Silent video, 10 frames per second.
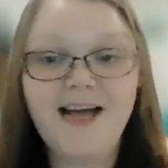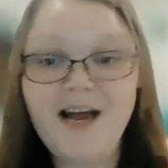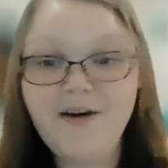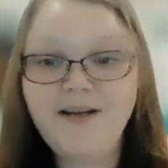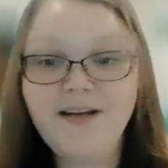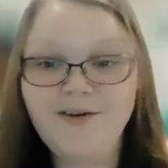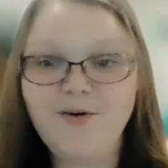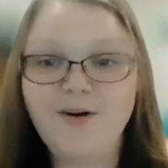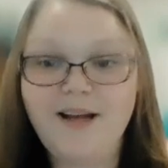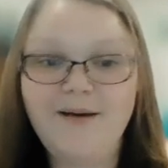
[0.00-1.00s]
Coyote
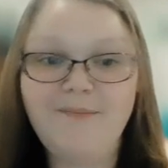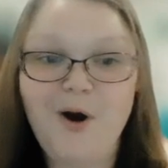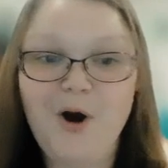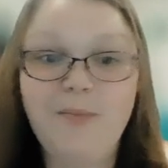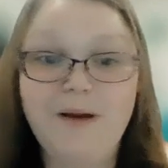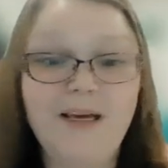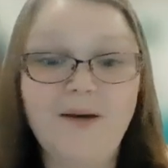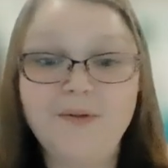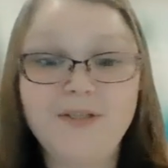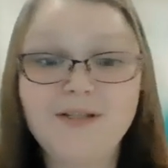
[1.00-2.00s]
ignored him, hoping
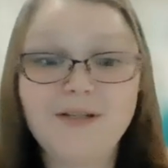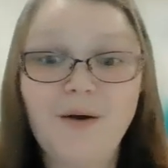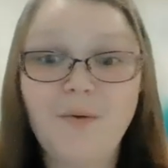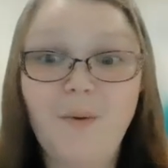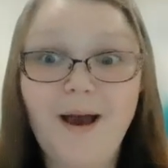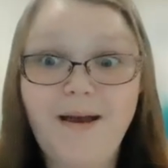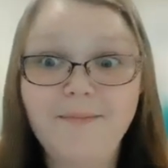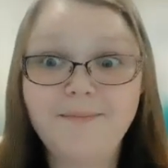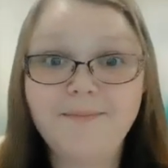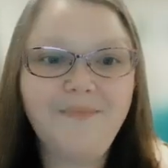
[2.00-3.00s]
he would just go away.